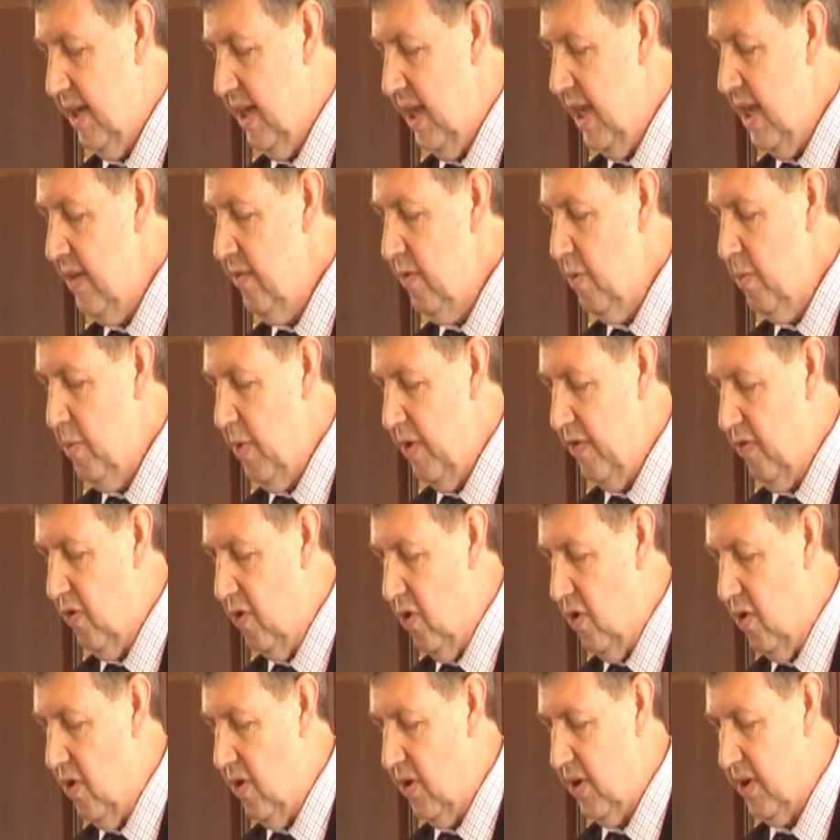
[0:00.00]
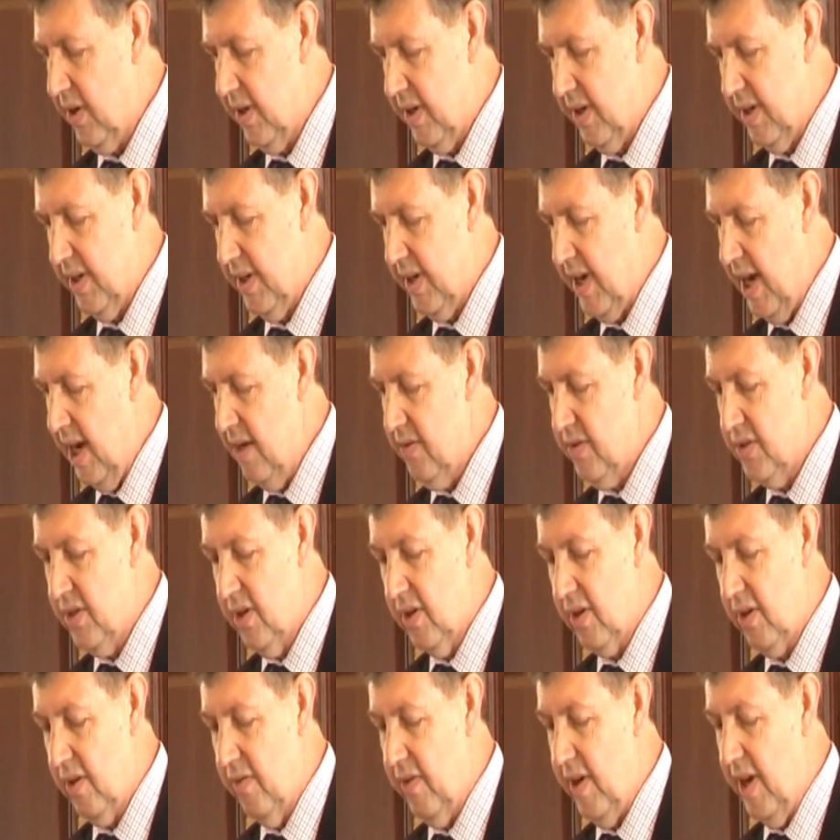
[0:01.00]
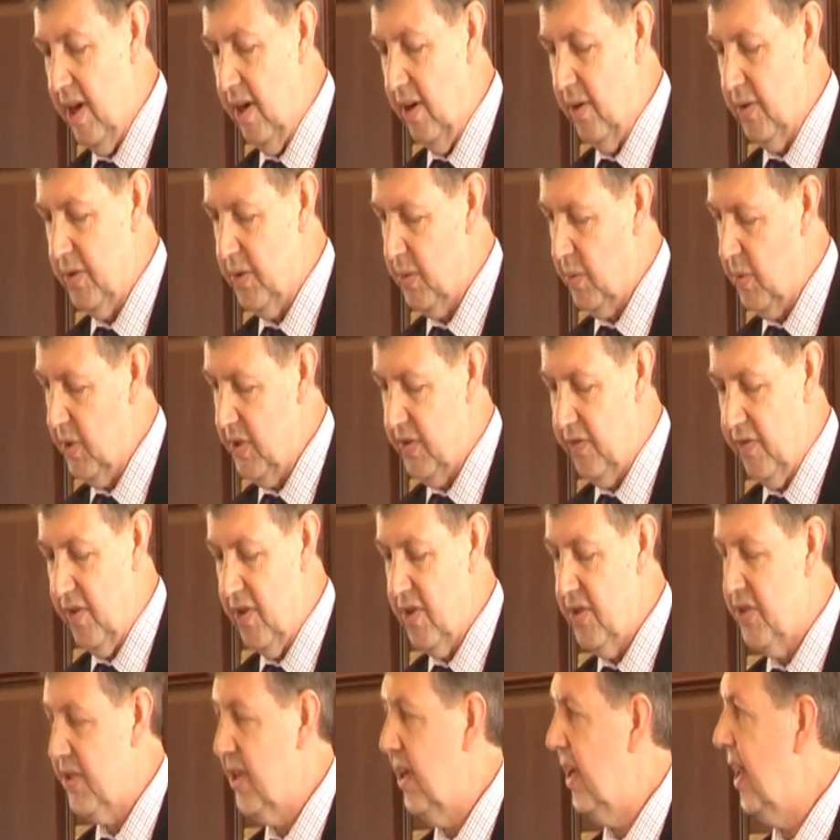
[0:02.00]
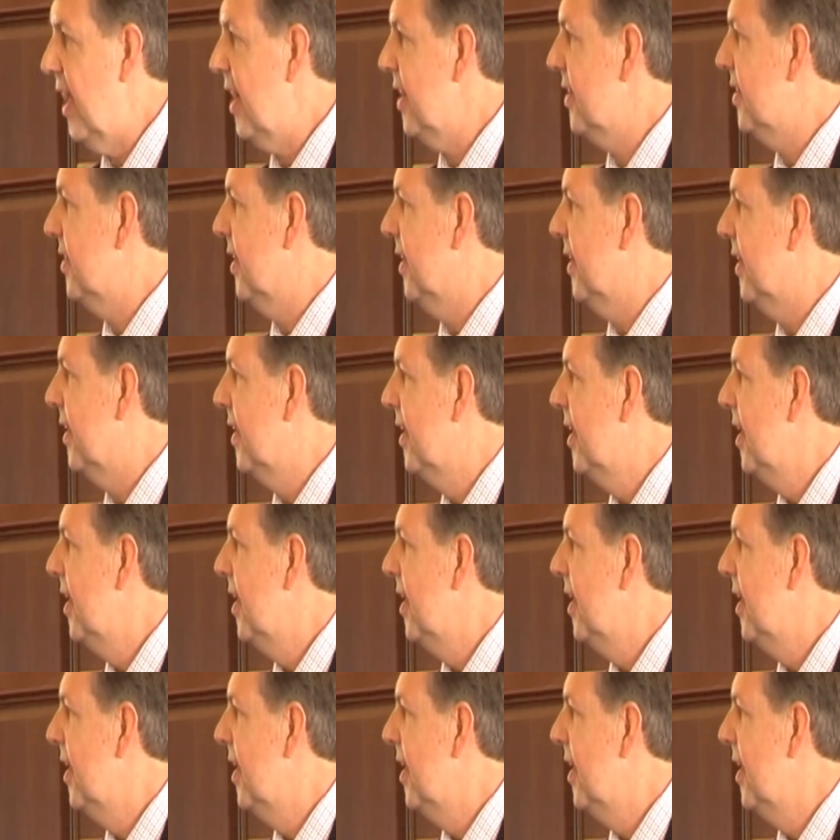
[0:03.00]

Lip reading: even before Councillor Gravels was first elected.